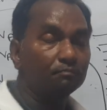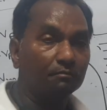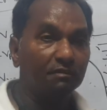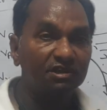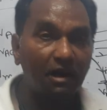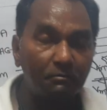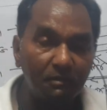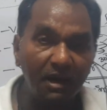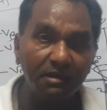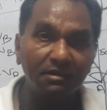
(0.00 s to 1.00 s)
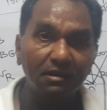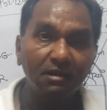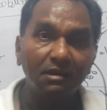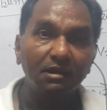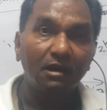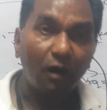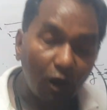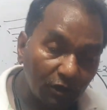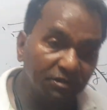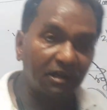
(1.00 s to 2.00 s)
The man
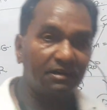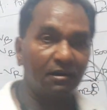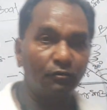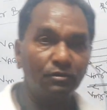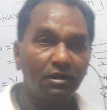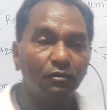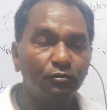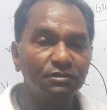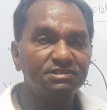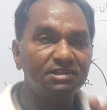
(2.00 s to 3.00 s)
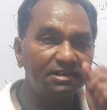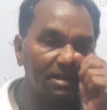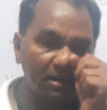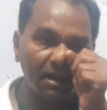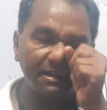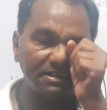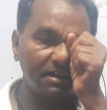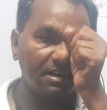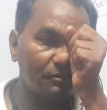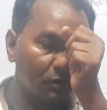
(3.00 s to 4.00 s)
on the ground who is sitting at the
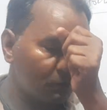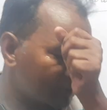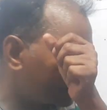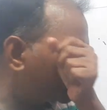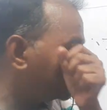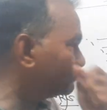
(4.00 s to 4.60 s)
river bank, he